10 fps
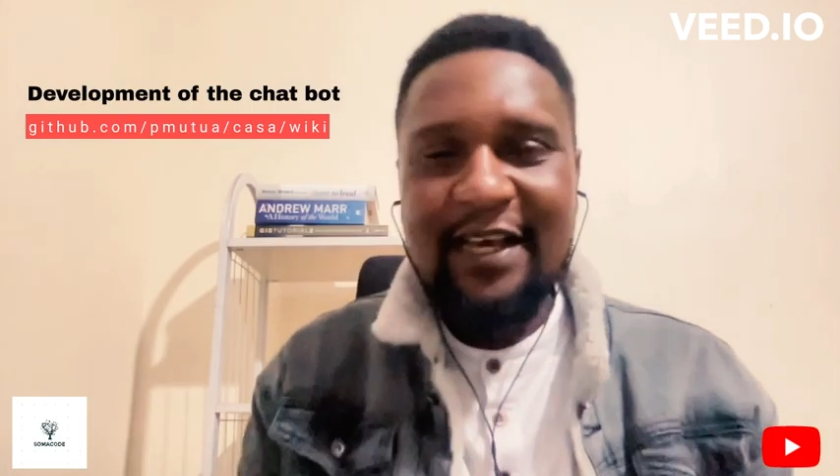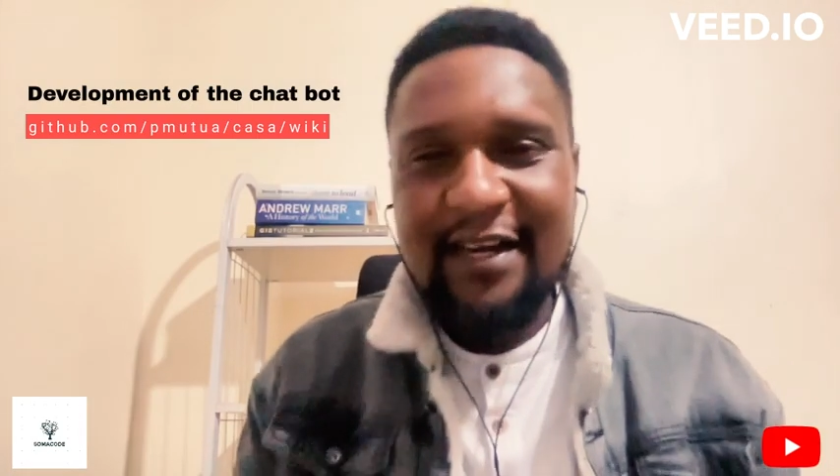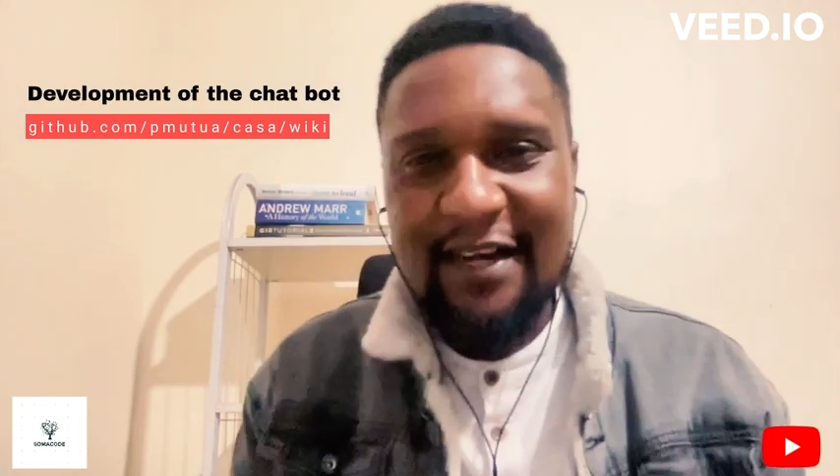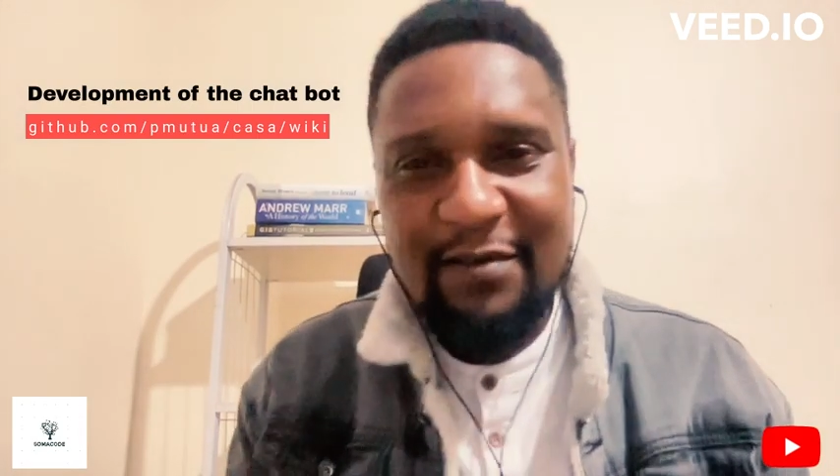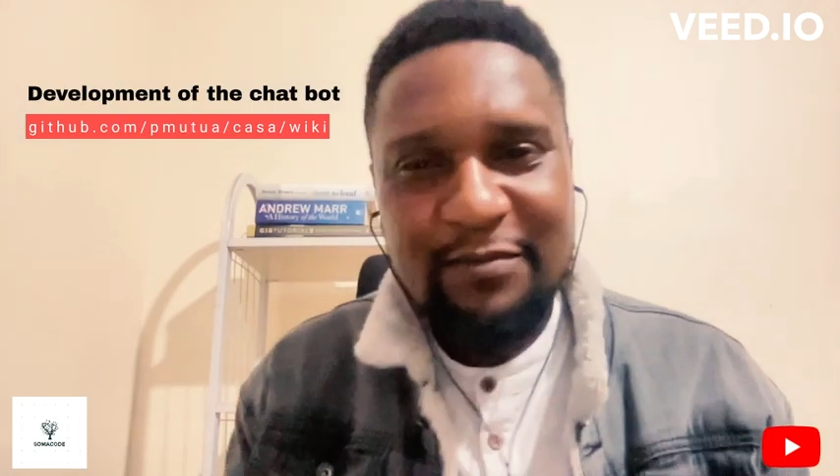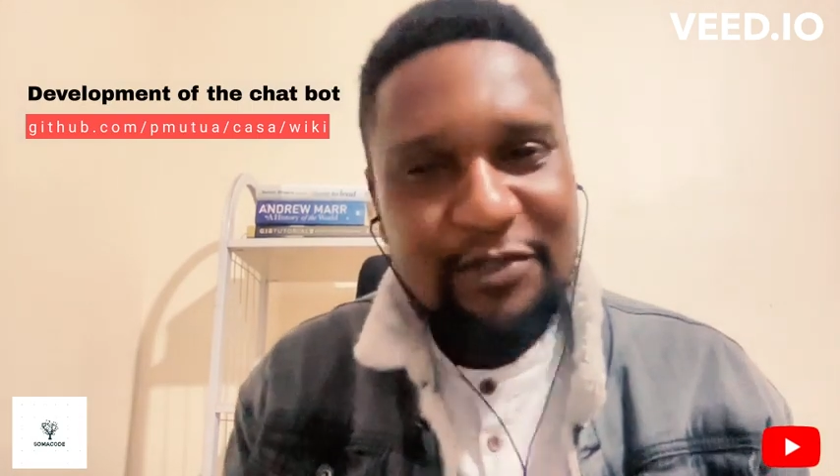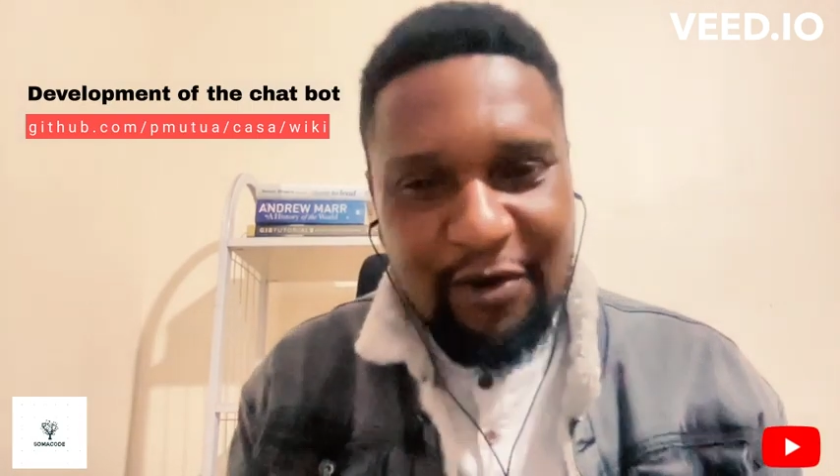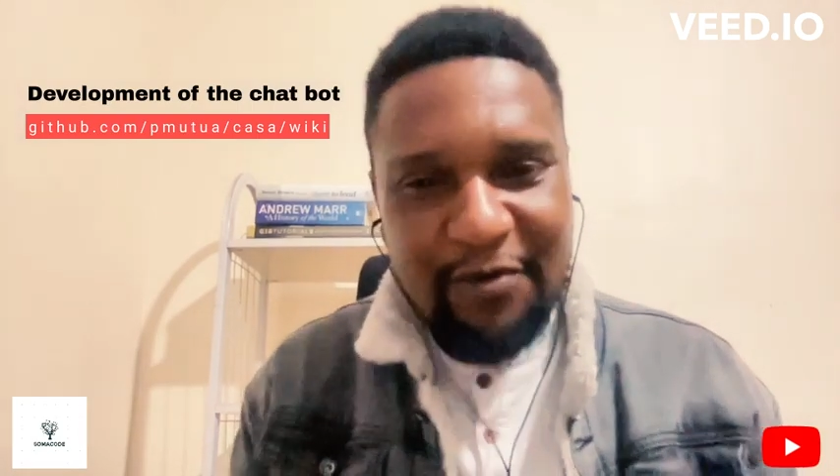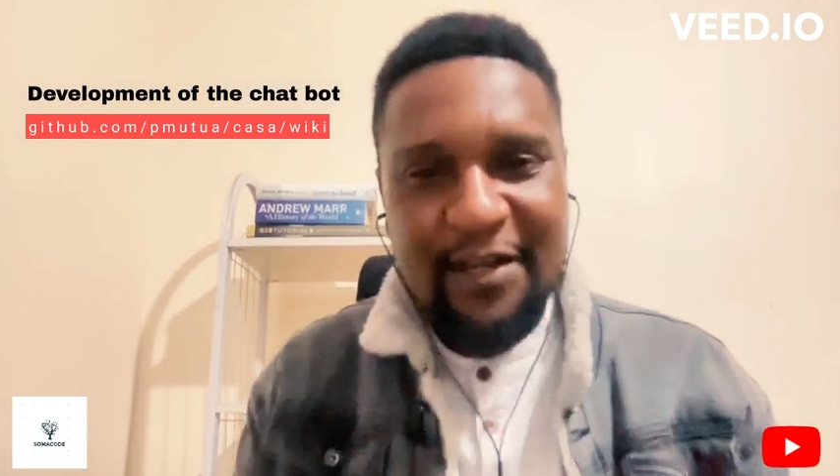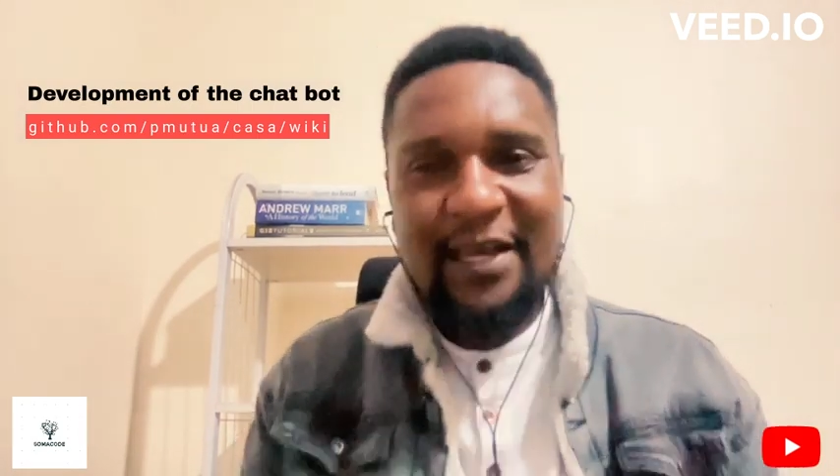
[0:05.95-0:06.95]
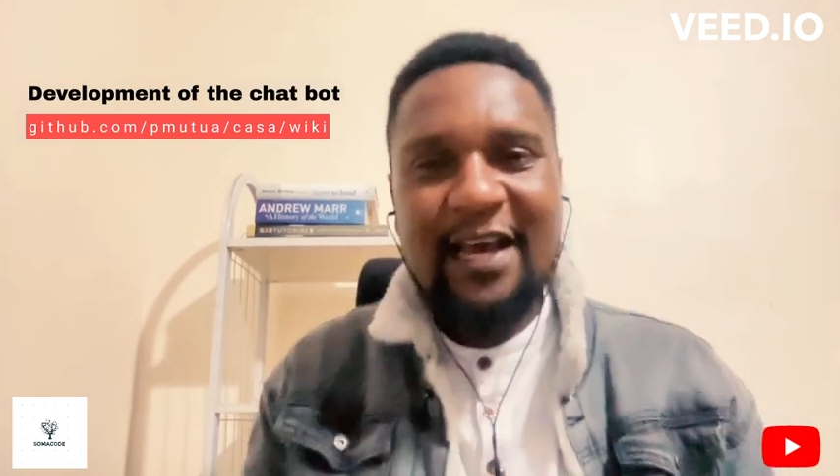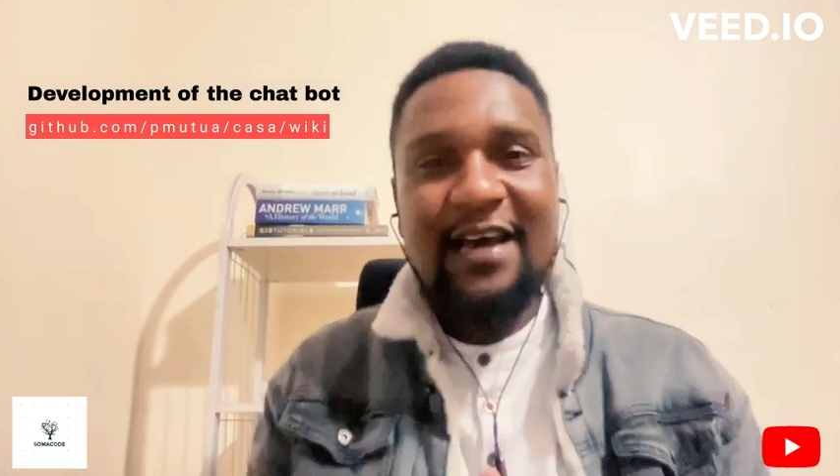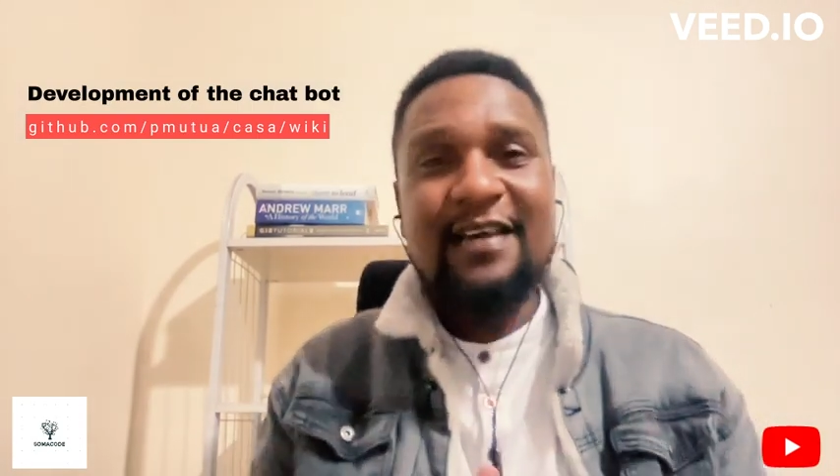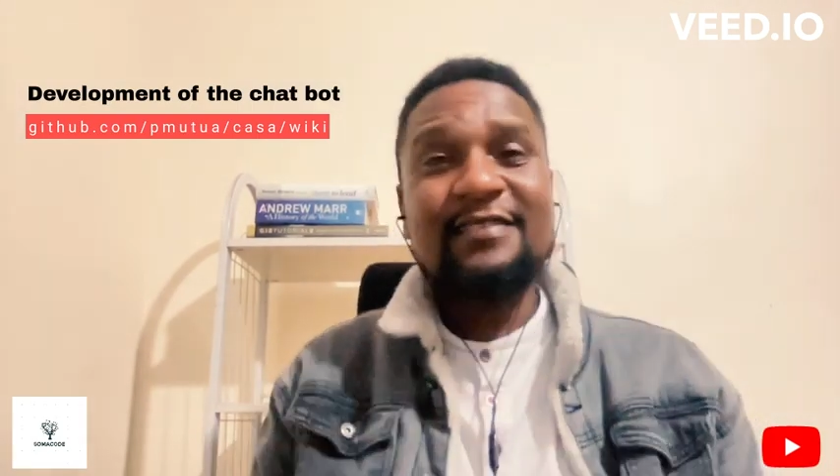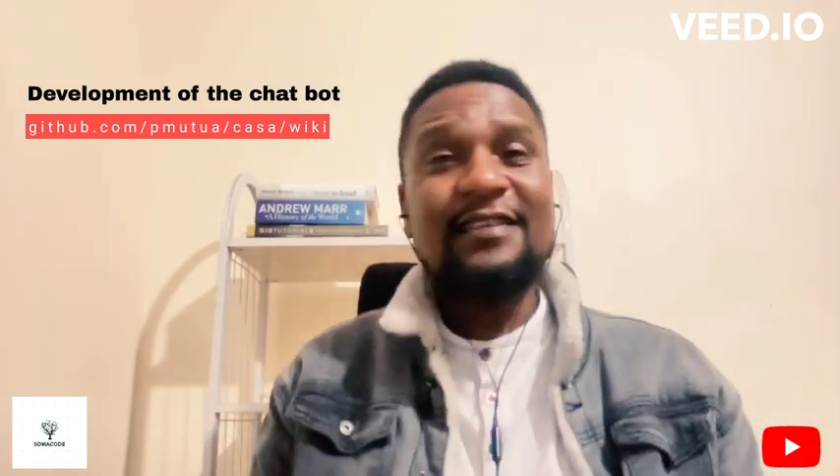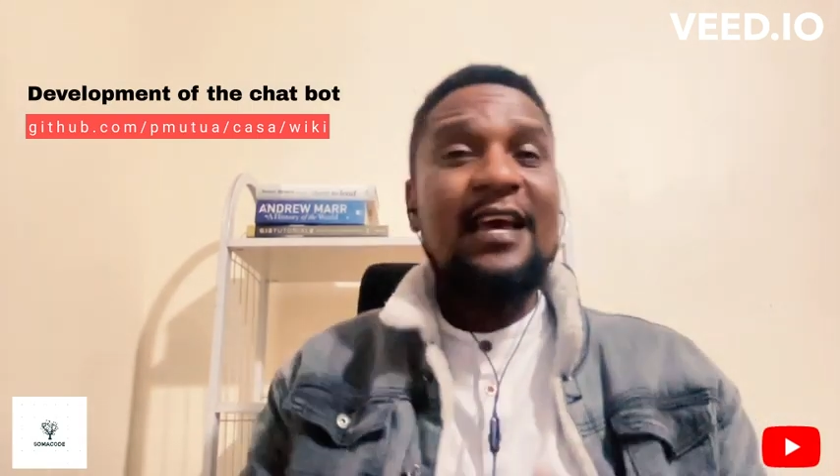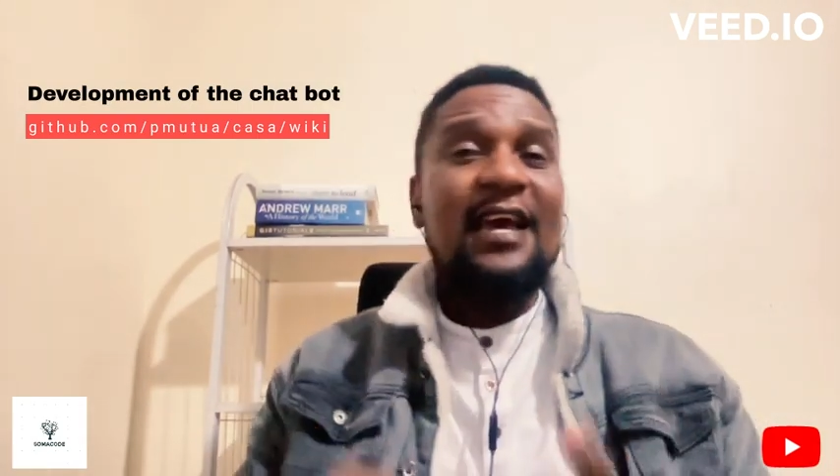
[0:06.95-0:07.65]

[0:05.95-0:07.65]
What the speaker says: and I'm sorry guys,